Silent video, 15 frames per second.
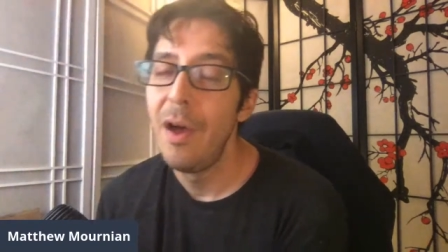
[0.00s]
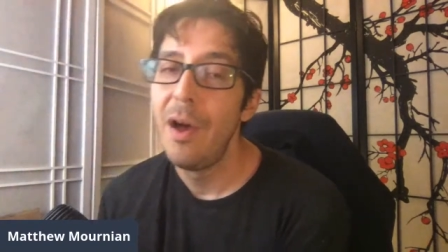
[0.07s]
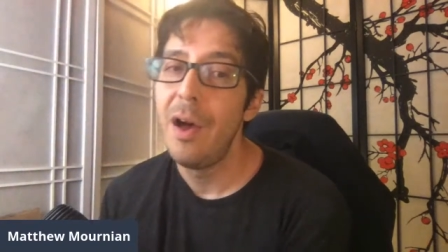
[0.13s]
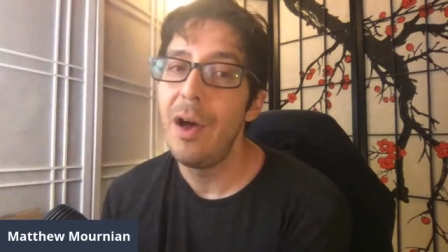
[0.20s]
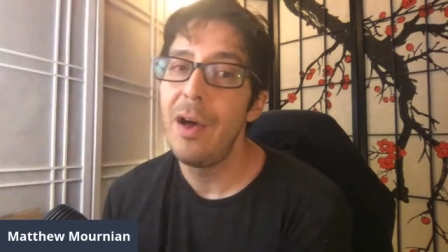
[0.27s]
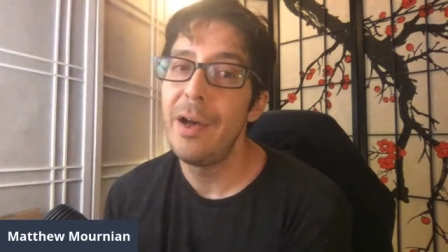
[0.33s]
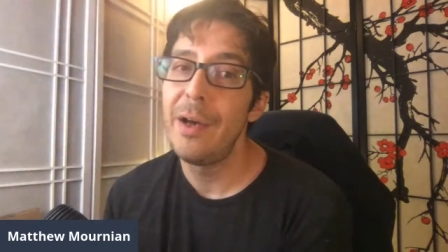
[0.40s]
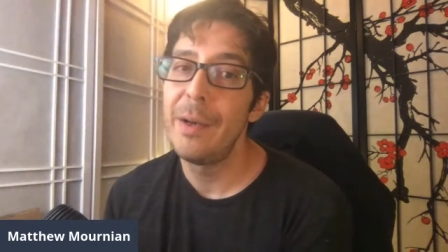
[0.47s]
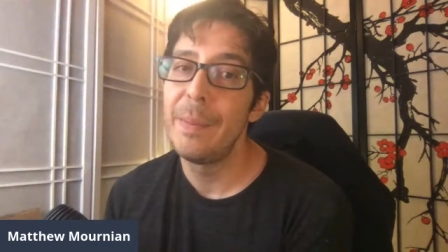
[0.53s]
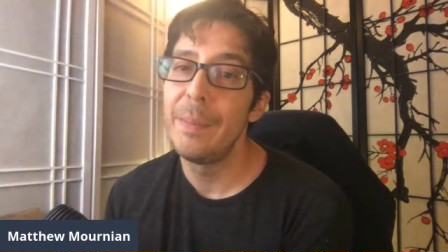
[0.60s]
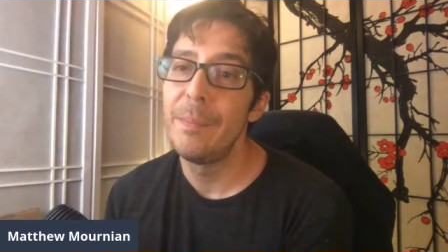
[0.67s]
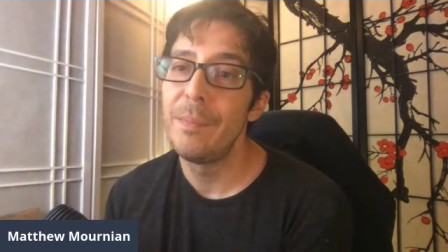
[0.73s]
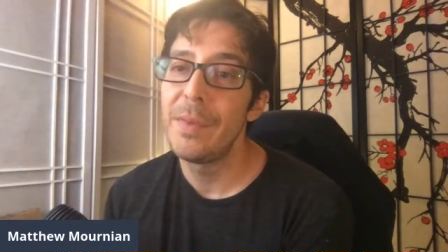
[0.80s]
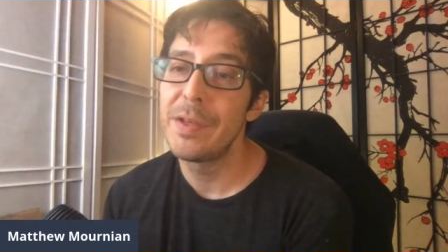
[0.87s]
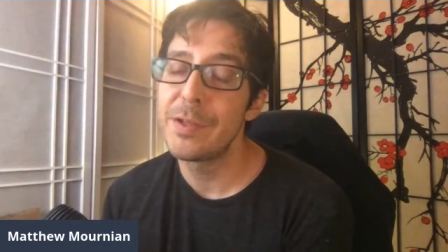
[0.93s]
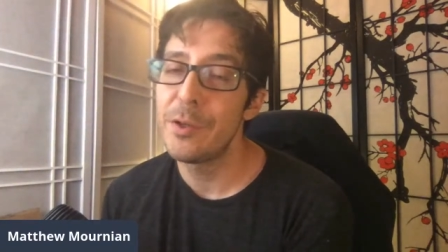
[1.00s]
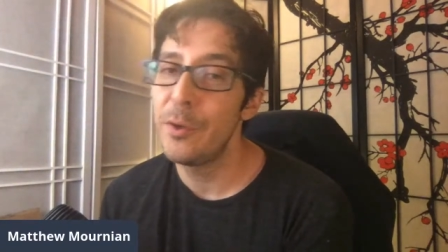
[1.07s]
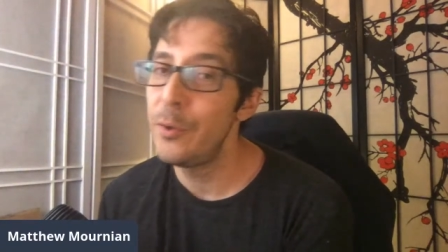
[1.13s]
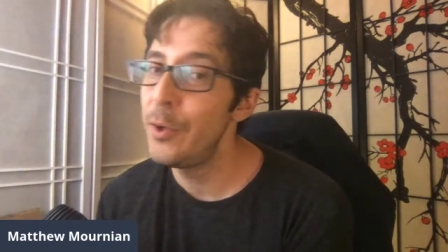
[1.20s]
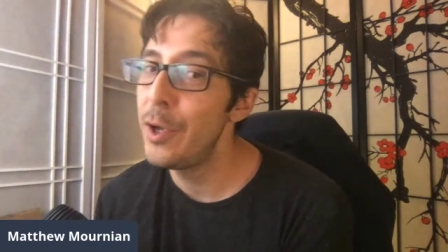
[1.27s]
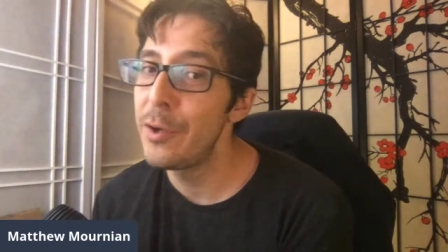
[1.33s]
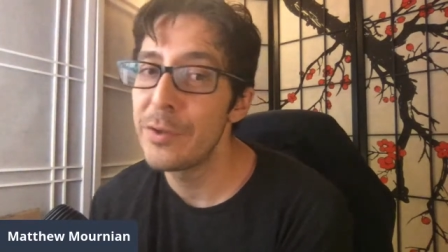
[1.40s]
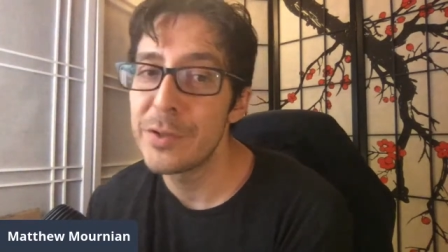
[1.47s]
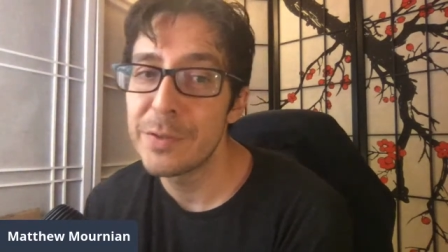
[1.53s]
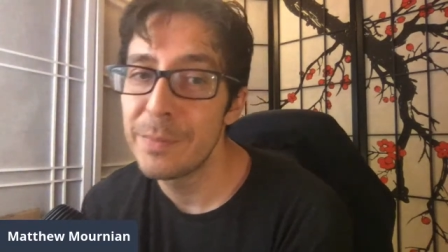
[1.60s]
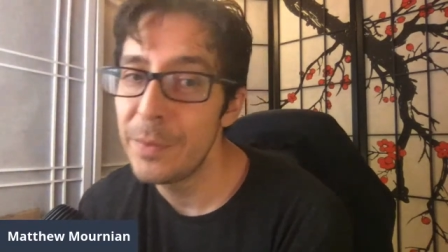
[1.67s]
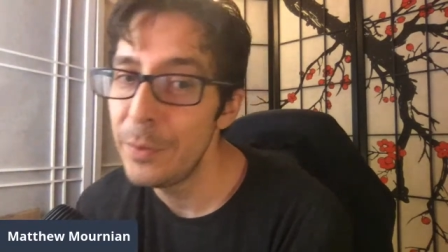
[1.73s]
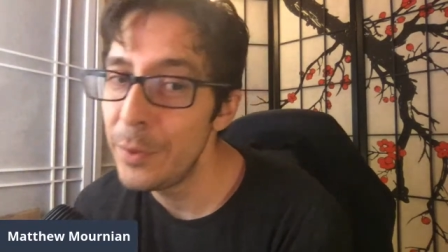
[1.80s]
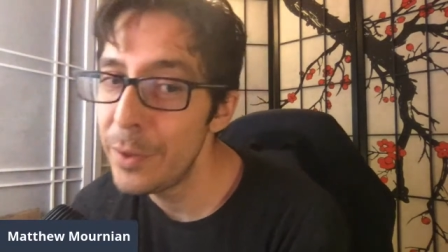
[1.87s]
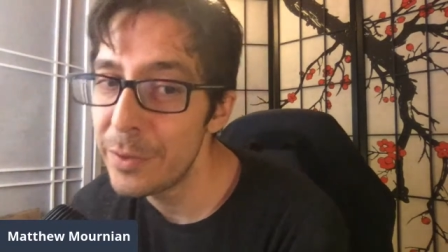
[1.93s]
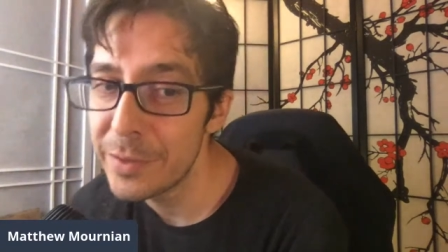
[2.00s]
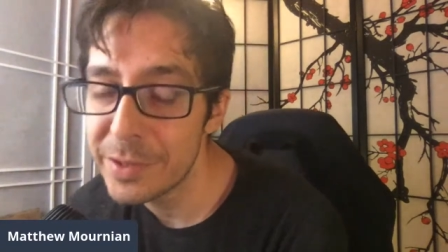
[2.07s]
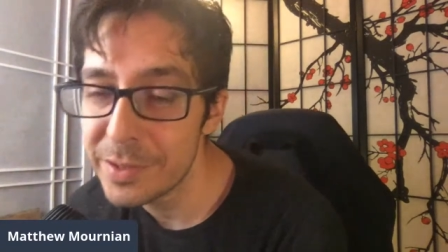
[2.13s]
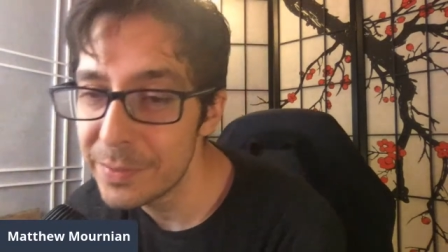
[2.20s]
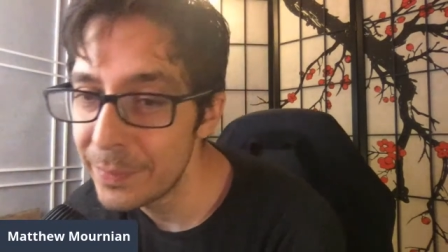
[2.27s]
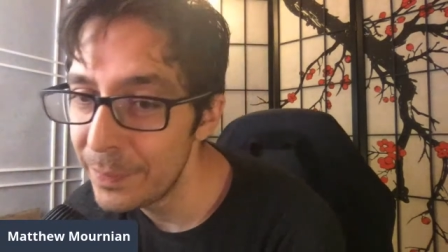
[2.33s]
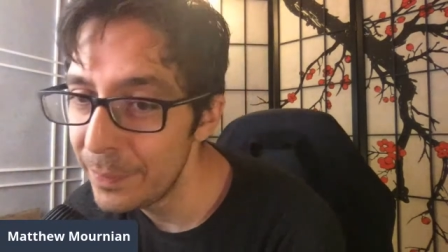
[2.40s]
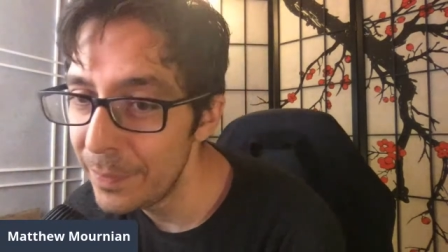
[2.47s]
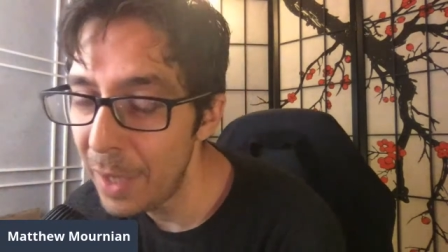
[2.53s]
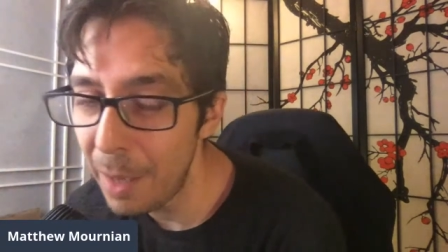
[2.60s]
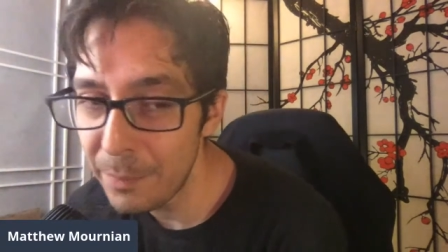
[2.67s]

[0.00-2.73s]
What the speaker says: And so who knows? I'm